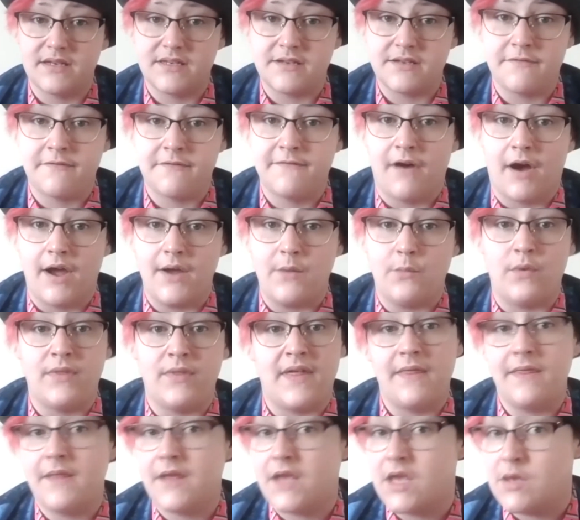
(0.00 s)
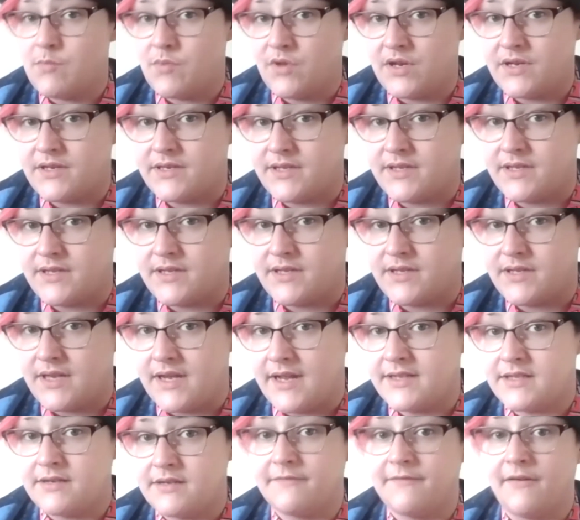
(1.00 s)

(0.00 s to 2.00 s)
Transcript: to fight within the community,